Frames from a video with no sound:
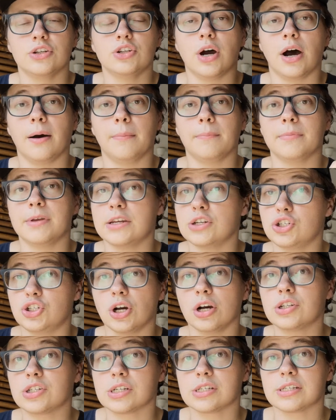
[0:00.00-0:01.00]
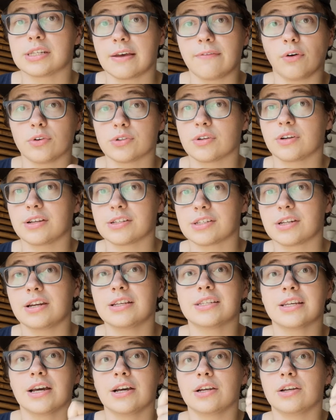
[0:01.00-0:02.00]
And judges, they've also done
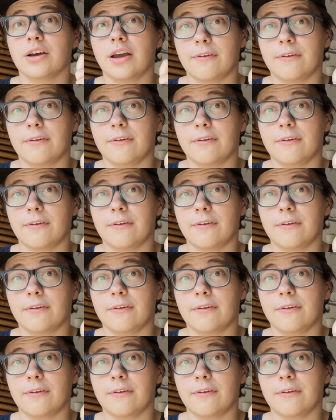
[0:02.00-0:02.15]
studies.